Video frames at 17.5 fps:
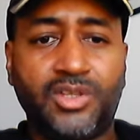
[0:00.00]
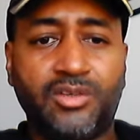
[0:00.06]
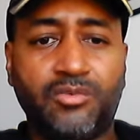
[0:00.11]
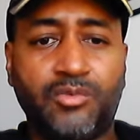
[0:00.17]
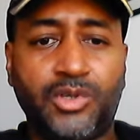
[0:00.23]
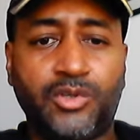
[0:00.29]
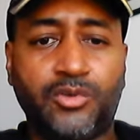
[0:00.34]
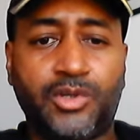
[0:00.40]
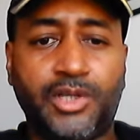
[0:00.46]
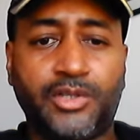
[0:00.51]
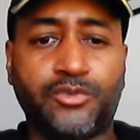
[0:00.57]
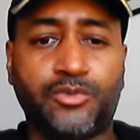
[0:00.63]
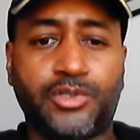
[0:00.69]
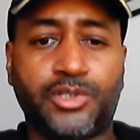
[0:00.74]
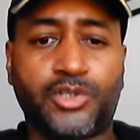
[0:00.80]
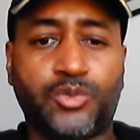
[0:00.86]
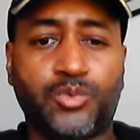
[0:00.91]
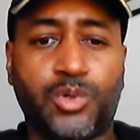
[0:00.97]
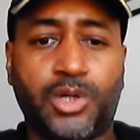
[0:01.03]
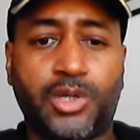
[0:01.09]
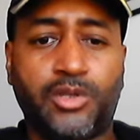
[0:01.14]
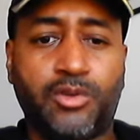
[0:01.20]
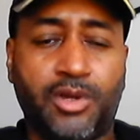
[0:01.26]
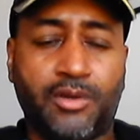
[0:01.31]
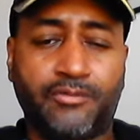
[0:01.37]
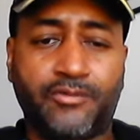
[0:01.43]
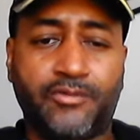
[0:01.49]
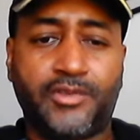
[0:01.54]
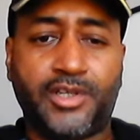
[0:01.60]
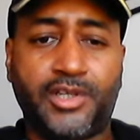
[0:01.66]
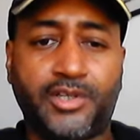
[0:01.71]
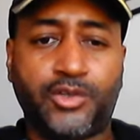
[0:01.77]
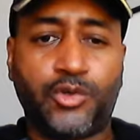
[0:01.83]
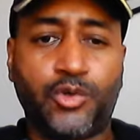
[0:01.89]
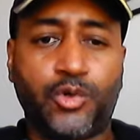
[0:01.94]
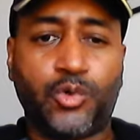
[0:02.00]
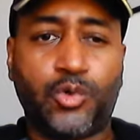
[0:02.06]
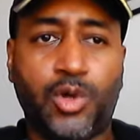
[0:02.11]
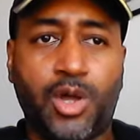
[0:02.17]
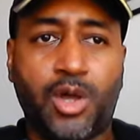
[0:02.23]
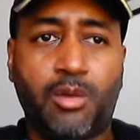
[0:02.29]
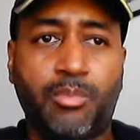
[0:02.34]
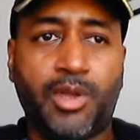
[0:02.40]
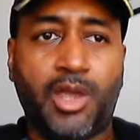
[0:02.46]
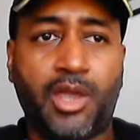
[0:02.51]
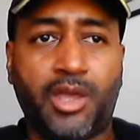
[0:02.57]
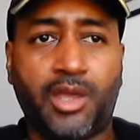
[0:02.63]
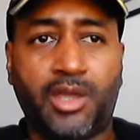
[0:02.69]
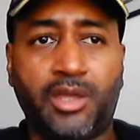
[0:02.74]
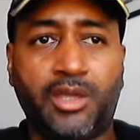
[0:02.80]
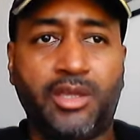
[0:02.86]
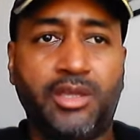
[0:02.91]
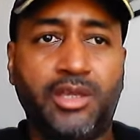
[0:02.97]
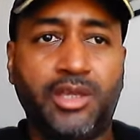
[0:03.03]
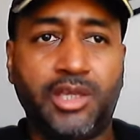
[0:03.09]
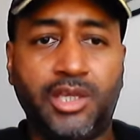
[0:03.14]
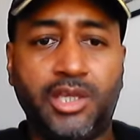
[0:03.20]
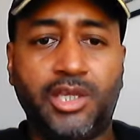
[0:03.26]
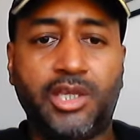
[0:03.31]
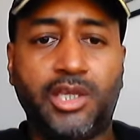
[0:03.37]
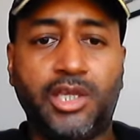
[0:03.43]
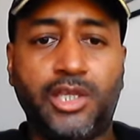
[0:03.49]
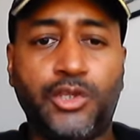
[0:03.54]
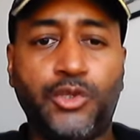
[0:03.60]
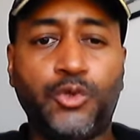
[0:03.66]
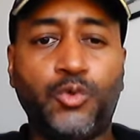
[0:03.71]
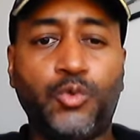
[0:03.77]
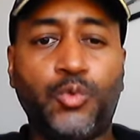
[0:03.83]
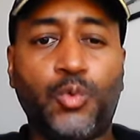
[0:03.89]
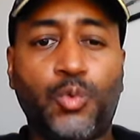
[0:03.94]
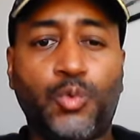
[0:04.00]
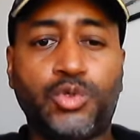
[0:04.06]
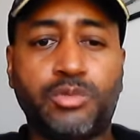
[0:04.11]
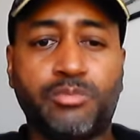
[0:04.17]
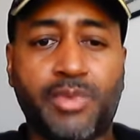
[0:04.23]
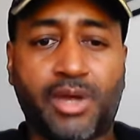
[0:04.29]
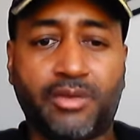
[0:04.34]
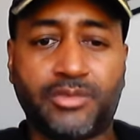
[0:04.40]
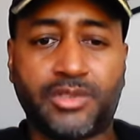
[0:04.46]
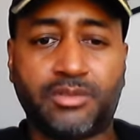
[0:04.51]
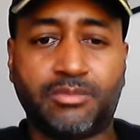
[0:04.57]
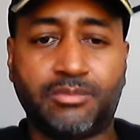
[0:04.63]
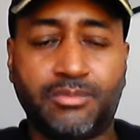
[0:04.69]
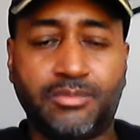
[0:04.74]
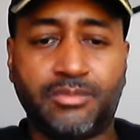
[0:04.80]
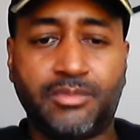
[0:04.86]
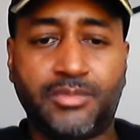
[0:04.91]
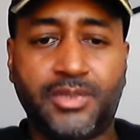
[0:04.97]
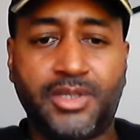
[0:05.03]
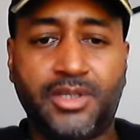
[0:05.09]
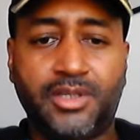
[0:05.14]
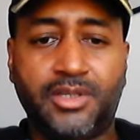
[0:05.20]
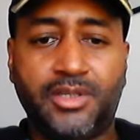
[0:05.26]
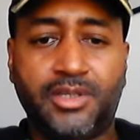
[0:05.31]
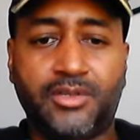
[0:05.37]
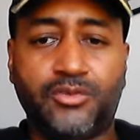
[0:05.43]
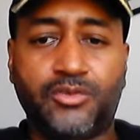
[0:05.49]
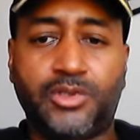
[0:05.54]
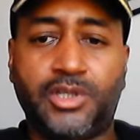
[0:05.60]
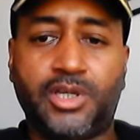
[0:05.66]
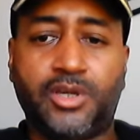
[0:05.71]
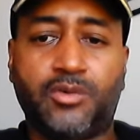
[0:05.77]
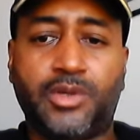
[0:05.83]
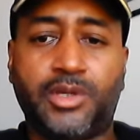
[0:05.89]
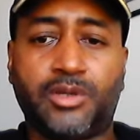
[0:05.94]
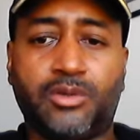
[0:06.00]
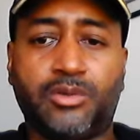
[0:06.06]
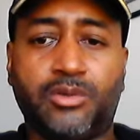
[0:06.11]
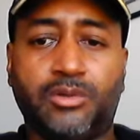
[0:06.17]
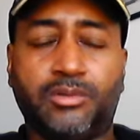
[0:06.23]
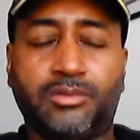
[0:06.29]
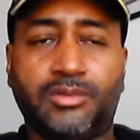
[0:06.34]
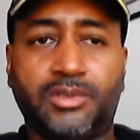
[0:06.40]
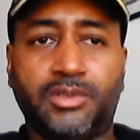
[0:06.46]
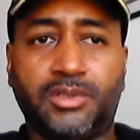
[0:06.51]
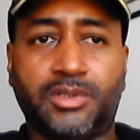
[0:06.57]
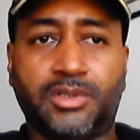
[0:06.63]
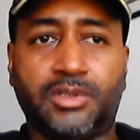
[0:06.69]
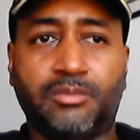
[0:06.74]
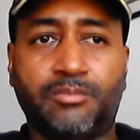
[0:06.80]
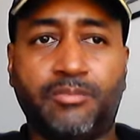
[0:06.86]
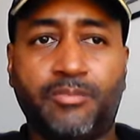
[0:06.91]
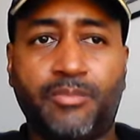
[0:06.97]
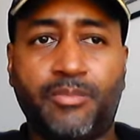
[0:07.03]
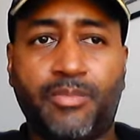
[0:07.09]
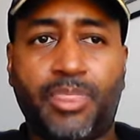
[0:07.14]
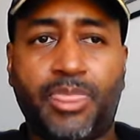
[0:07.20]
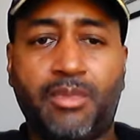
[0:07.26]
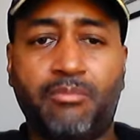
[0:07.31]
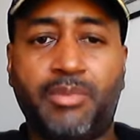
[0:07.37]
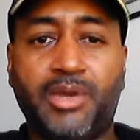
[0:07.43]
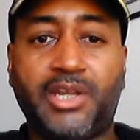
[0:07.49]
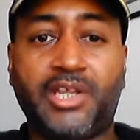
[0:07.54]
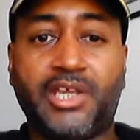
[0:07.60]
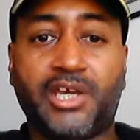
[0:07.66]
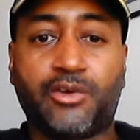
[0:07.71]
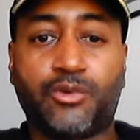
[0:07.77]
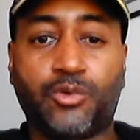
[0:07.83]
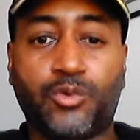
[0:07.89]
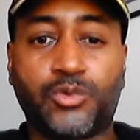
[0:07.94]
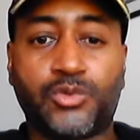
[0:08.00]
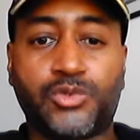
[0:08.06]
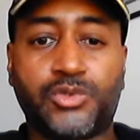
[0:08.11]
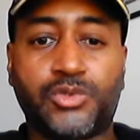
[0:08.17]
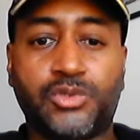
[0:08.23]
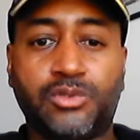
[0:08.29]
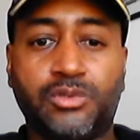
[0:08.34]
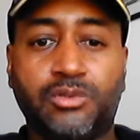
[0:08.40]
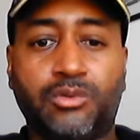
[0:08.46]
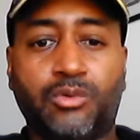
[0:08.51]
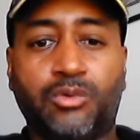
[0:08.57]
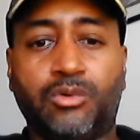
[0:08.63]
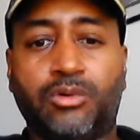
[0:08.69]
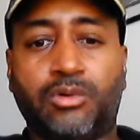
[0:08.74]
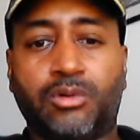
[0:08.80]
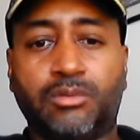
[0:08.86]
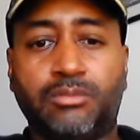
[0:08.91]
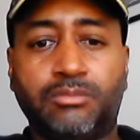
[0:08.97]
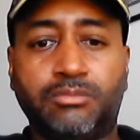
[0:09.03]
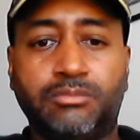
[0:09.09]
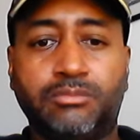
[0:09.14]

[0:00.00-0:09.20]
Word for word: when you get to Tetouan you have to then go up a huge mountain into the area called uh, Beni Arus or